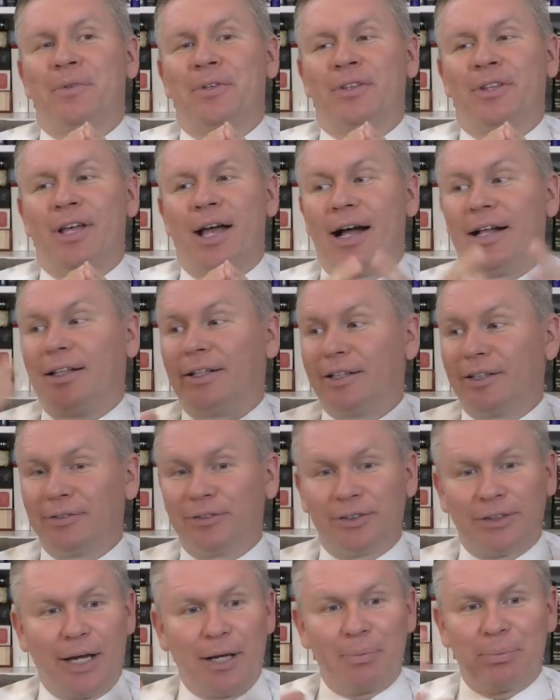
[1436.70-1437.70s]
the island of
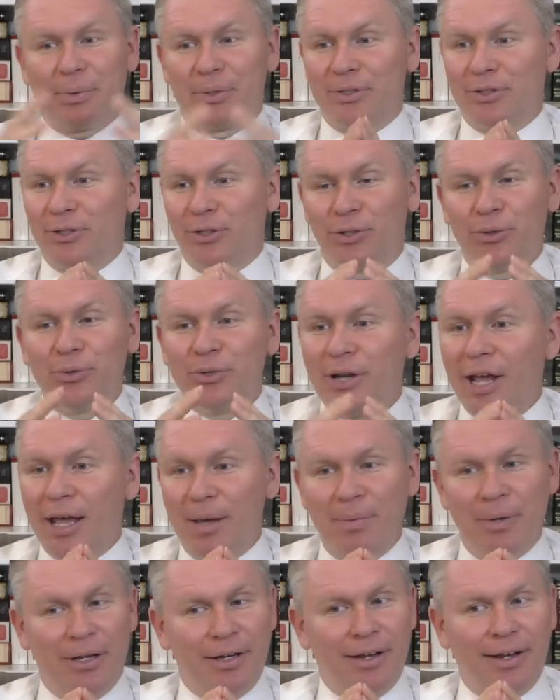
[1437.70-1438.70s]
Cyprus, you
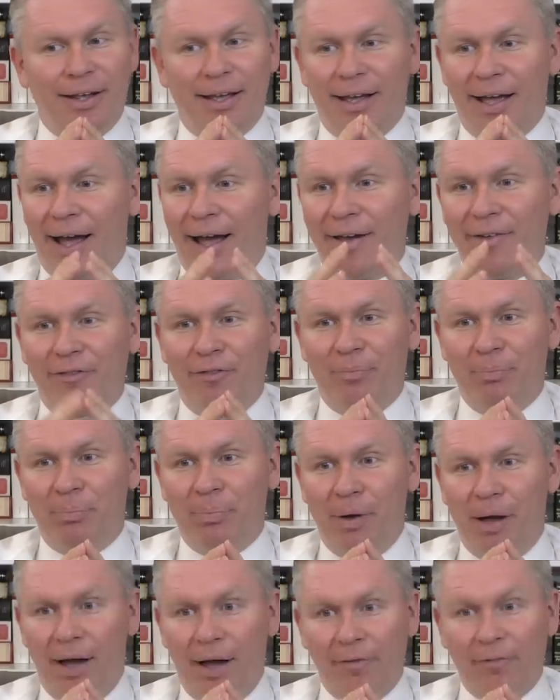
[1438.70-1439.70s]
name it. I've,
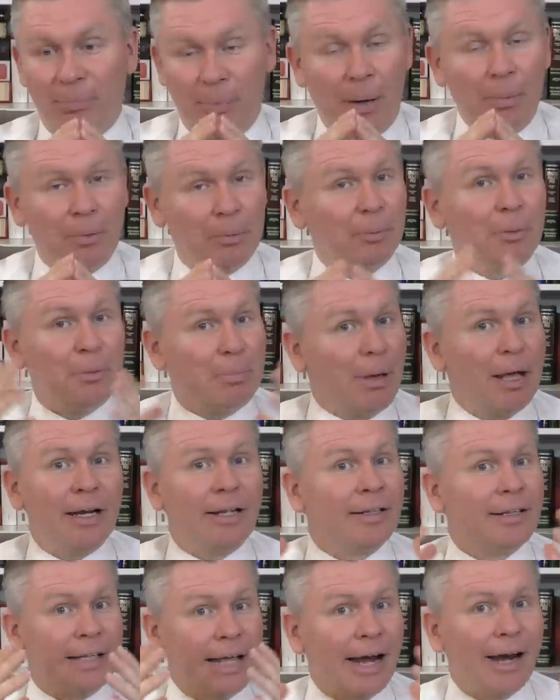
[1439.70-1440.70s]
I've probably
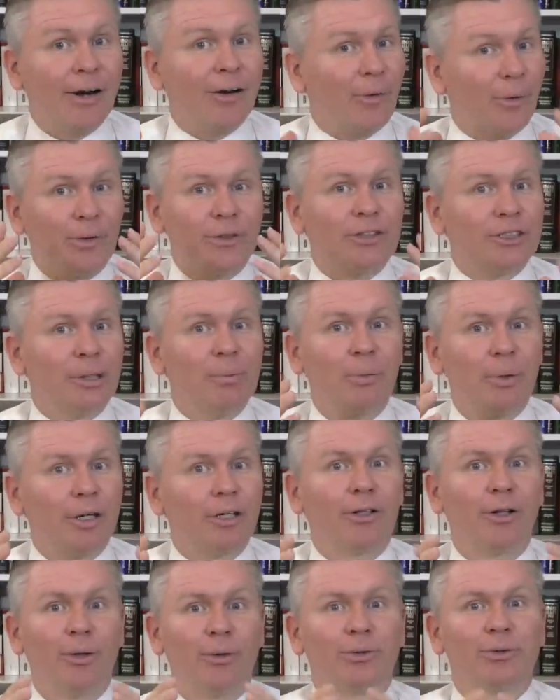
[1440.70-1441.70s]
been there or somewhere
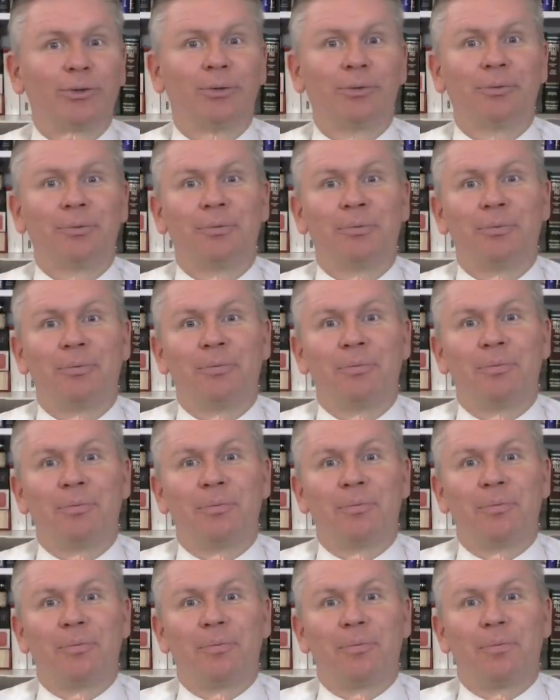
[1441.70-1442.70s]
close.
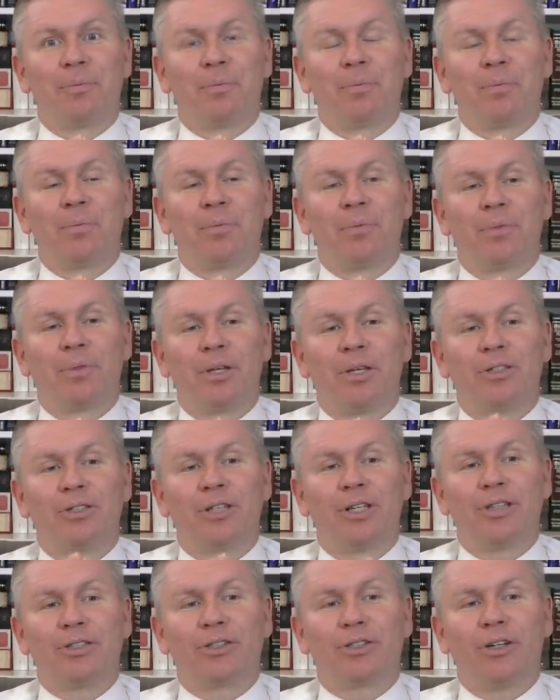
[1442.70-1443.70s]
These
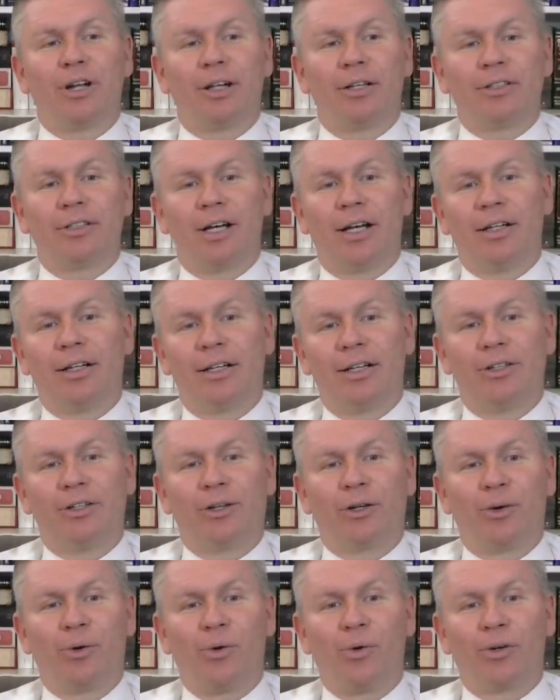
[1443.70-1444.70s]
things are not done in a
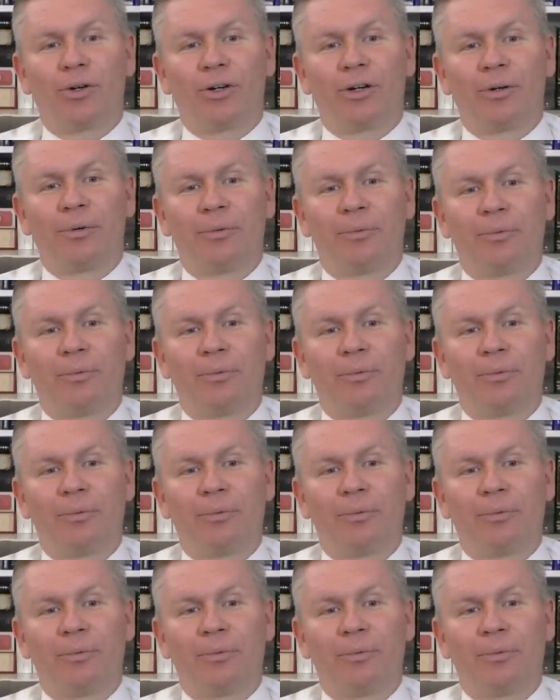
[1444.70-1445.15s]
corner.